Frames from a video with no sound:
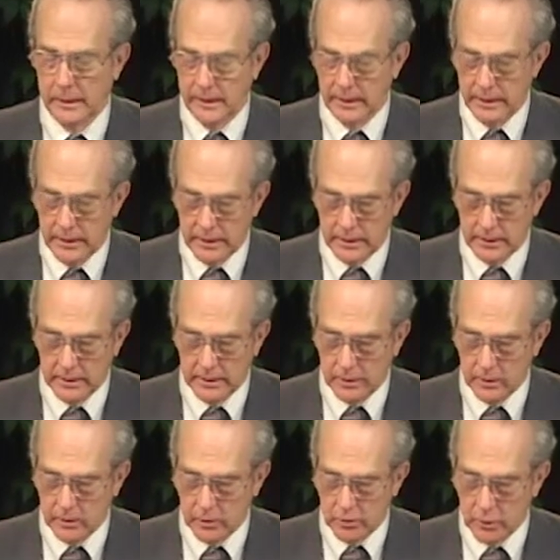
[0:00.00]
And
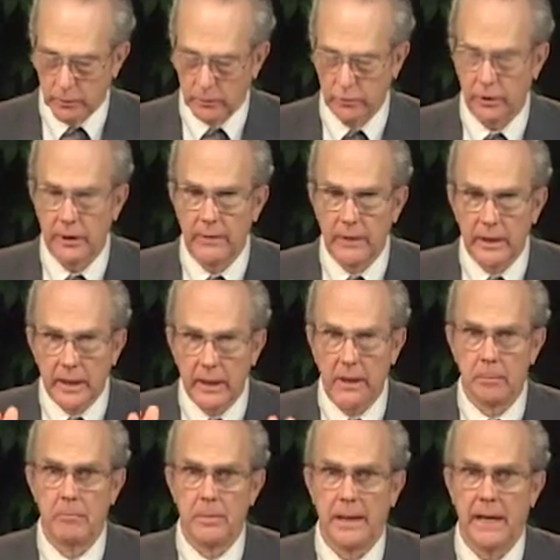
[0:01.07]
you'll see the
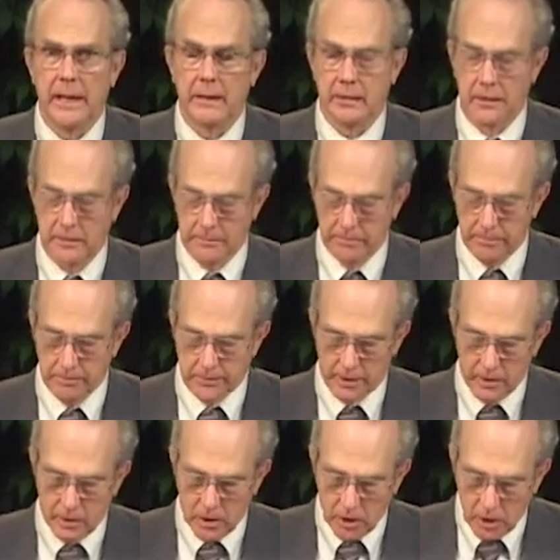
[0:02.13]
impact
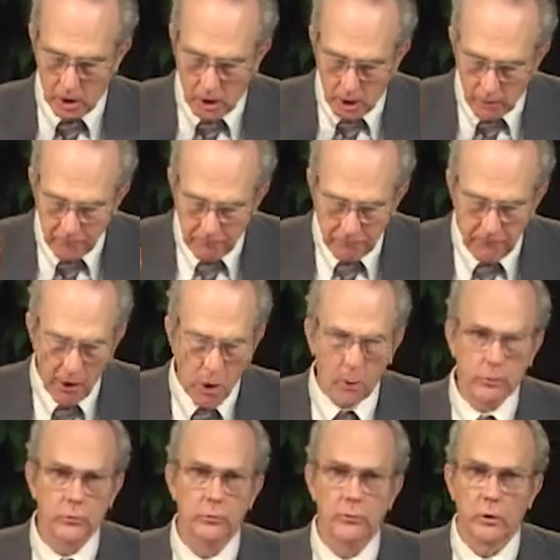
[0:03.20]
of
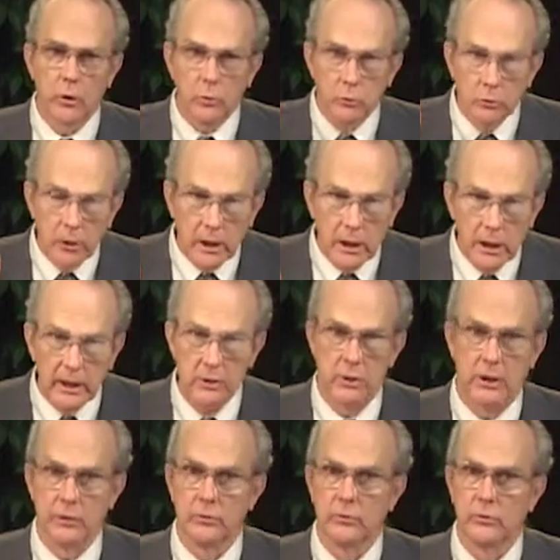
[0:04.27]
false
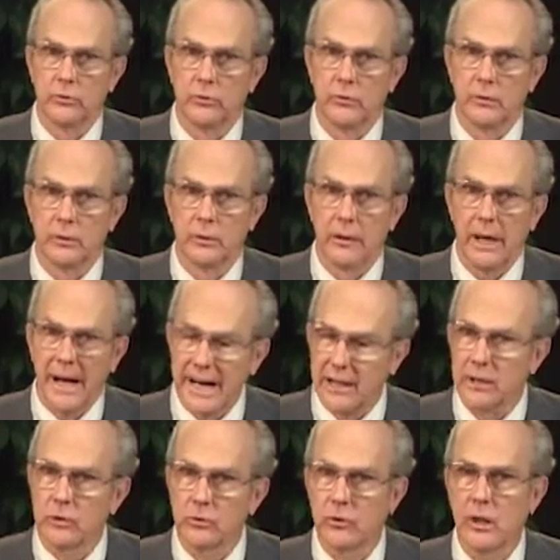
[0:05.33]
religions'
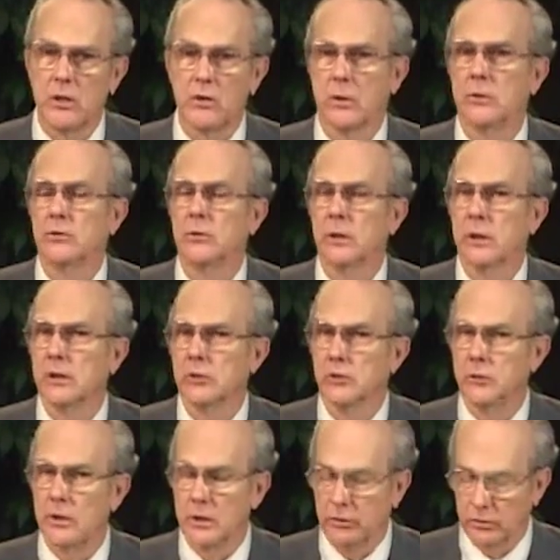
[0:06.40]
accusations
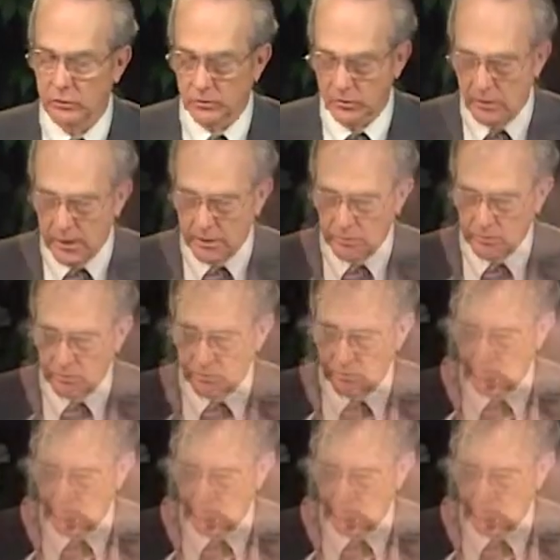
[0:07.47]
against Jesus Christ.